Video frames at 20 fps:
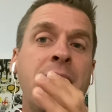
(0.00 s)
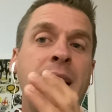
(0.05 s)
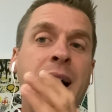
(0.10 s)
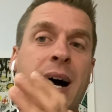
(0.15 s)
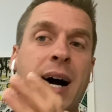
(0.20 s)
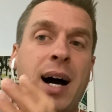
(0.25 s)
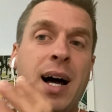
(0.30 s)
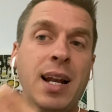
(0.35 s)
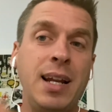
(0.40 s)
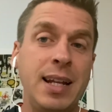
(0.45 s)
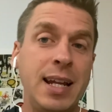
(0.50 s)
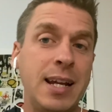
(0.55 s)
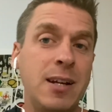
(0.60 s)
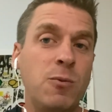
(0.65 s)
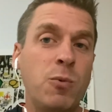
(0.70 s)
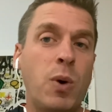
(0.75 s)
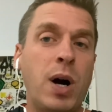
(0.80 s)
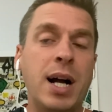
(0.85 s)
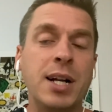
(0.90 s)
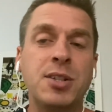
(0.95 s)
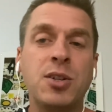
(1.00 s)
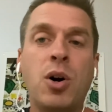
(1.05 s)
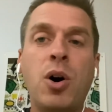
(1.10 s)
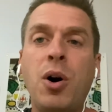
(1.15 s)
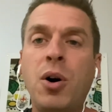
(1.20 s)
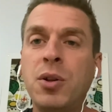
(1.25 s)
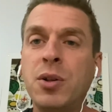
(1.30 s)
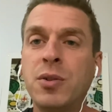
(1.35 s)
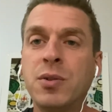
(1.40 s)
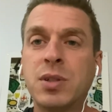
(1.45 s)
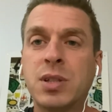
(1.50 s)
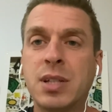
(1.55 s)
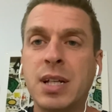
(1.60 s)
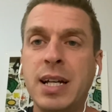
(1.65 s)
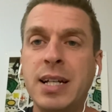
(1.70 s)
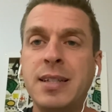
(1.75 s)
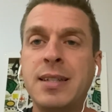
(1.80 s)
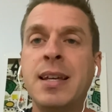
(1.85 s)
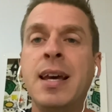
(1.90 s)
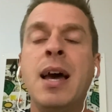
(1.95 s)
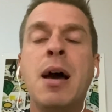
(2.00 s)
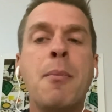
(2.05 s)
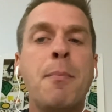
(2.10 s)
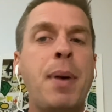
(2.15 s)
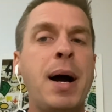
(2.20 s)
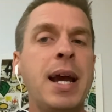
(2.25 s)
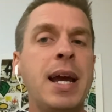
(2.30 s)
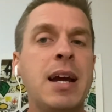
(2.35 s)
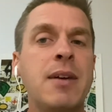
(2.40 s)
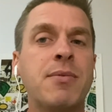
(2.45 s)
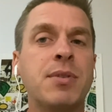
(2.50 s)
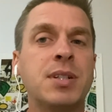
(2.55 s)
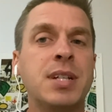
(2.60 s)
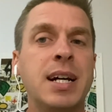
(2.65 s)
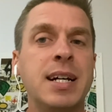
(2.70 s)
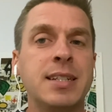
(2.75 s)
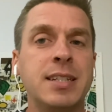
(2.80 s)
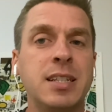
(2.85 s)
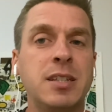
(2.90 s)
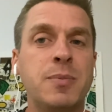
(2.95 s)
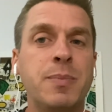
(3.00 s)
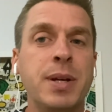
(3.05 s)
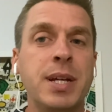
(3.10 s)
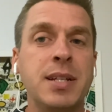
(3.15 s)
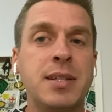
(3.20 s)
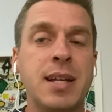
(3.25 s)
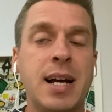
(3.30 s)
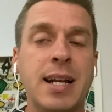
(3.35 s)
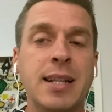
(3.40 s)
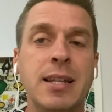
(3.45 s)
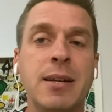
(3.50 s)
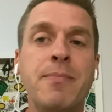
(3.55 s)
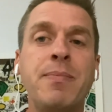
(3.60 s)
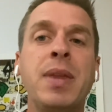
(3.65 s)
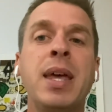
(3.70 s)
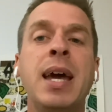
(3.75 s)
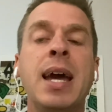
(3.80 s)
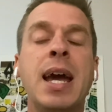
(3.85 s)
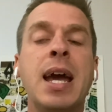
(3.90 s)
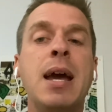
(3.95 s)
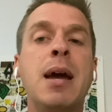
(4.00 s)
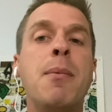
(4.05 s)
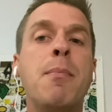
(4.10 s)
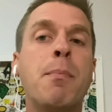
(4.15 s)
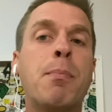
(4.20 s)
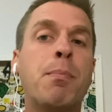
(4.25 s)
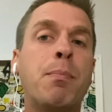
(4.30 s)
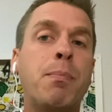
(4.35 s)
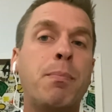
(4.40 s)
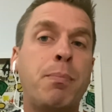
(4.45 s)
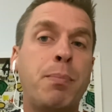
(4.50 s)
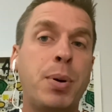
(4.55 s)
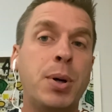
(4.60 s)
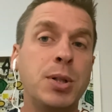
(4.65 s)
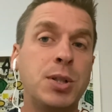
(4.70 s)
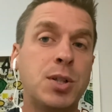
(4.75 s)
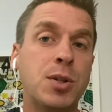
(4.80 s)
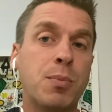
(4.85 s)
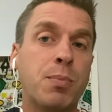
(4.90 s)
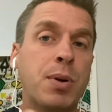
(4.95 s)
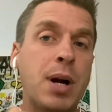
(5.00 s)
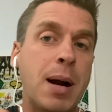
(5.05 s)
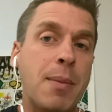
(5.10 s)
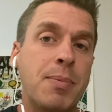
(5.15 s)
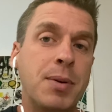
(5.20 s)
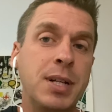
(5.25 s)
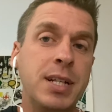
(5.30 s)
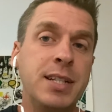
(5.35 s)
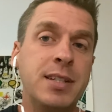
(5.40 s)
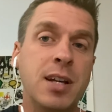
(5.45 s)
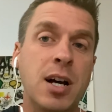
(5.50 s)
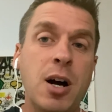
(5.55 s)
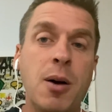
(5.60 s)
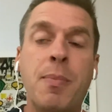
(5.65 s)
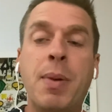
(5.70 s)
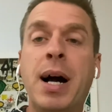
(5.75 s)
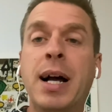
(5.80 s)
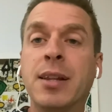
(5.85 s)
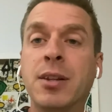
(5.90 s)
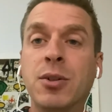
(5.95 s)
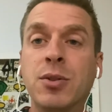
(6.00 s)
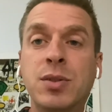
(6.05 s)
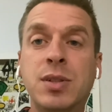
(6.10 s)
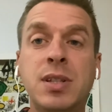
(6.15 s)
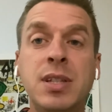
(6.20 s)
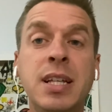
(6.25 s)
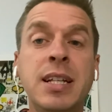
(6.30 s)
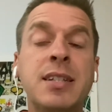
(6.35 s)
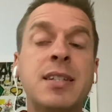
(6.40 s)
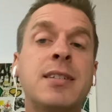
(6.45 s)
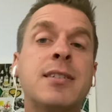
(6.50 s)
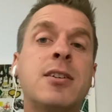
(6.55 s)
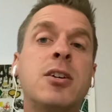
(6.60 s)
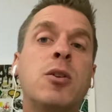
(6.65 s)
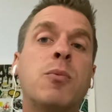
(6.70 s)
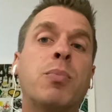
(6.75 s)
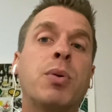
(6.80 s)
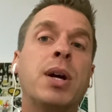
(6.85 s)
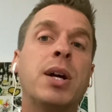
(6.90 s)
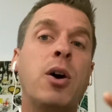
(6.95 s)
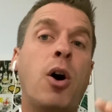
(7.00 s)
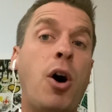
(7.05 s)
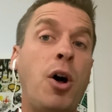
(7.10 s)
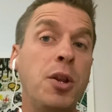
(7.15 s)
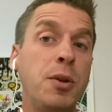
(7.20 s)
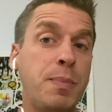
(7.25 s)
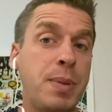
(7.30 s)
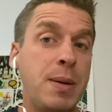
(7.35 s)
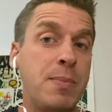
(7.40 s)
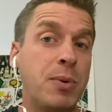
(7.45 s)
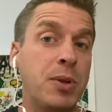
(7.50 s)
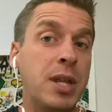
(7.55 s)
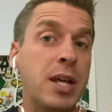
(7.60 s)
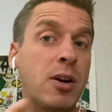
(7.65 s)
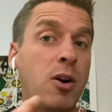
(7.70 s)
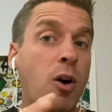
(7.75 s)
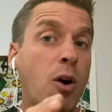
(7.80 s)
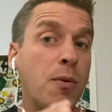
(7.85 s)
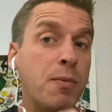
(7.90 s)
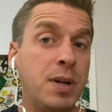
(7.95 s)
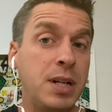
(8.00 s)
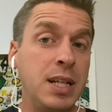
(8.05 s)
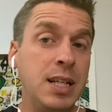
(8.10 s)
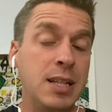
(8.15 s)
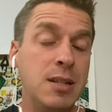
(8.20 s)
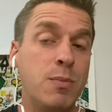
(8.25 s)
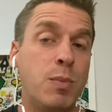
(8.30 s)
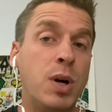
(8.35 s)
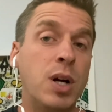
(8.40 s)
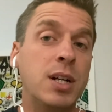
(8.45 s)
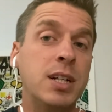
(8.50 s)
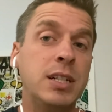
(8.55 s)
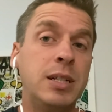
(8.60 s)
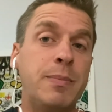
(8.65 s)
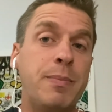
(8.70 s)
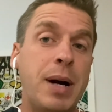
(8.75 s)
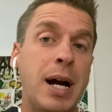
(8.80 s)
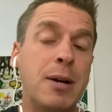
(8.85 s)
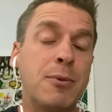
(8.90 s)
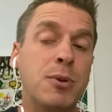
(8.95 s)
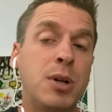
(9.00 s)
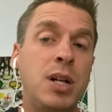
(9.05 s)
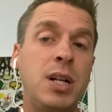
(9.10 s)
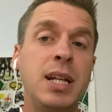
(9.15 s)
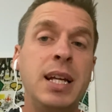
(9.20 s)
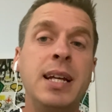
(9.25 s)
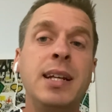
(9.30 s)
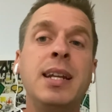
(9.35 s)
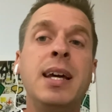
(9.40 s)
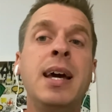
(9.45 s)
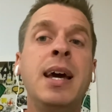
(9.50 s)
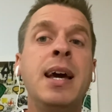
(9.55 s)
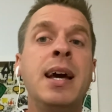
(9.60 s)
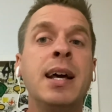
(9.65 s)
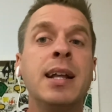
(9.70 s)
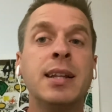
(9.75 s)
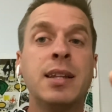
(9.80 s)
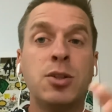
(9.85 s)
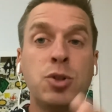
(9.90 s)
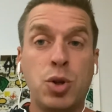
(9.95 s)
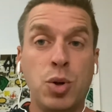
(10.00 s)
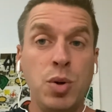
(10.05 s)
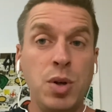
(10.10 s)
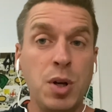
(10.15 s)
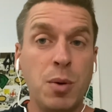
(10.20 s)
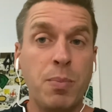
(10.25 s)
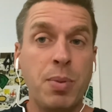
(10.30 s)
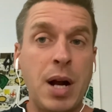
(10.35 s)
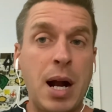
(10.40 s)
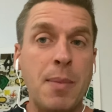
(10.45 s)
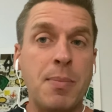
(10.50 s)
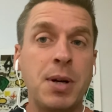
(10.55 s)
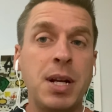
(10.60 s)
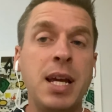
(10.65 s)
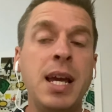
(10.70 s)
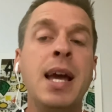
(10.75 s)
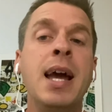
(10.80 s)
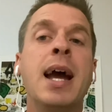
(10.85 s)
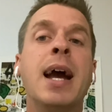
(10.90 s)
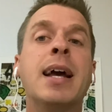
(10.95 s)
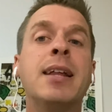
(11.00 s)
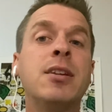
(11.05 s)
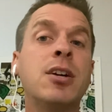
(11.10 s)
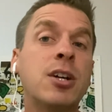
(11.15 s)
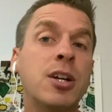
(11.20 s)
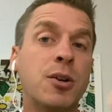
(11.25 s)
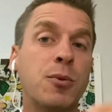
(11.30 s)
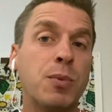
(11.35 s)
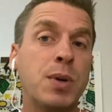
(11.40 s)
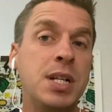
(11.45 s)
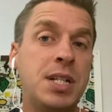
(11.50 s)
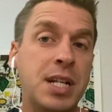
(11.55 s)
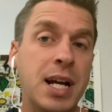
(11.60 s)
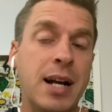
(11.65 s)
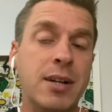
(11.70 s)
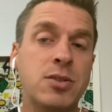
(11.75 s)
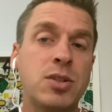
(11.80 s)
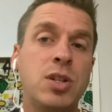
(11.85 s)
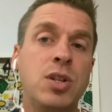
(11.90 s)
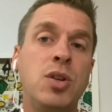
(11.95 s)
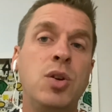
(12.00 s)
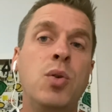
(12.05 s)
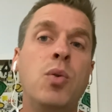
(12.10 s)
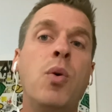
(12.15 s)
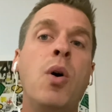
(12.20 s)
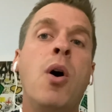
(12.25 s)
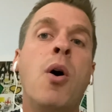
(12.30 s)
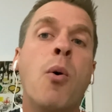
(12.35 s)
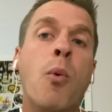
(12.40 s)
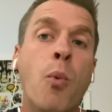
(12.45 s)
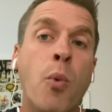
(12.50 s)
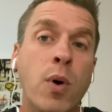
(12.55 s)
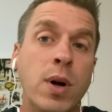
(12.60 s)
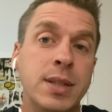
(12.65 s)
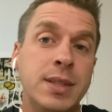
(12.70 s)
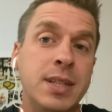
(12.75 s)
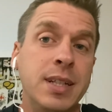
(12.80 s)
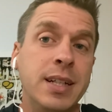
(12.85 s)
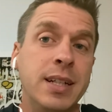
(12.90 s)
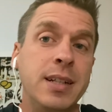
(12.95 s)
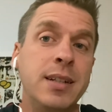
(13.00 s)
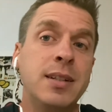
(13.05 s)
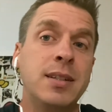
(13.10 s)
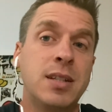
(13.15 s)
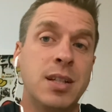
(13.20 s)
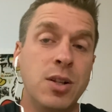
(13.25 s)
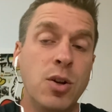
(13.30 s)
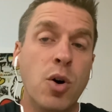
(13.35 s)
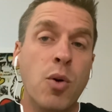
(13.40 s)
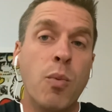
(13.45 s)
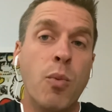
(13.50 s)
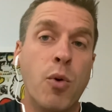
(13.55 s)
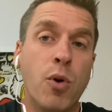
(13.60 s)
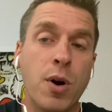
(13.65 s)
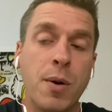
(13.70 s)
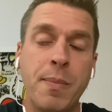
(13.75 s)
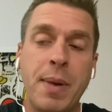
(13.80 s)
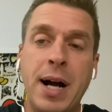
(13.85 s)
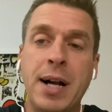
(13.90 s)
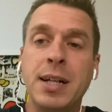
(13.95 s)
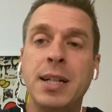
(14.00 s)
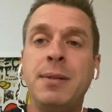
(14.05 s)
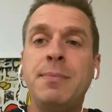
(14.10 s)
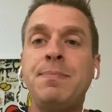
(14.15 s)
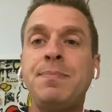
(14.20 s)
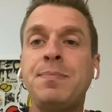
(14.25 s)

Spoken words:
Land Watch, all those sites. Buy advertising space on them and put your properties up on those. This is going to bring all the people that are already in the market to buy raw land to your property, and they're going to reach out to you wanting to know more about it.